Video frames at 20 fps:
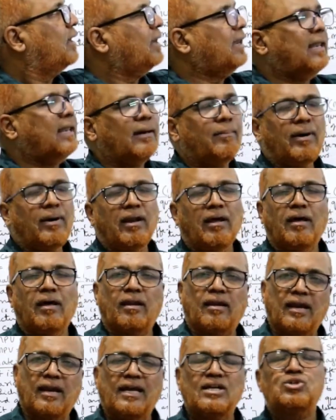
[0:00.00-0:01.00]
Labor
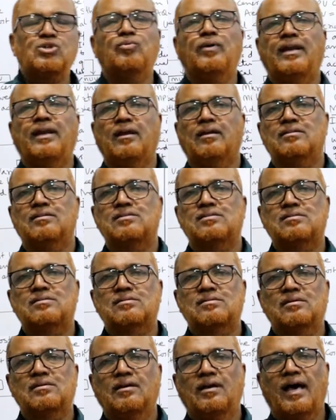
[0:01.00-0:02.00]
rate
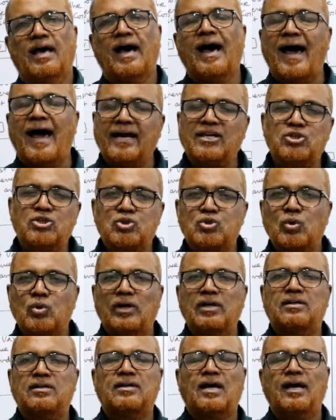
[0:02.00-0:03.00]
variance,
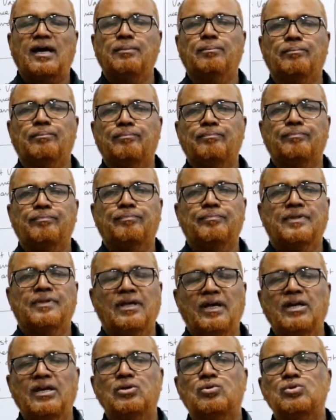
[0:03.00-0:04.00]
actual time
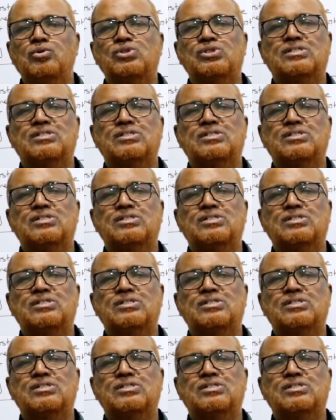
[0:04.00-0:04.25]
into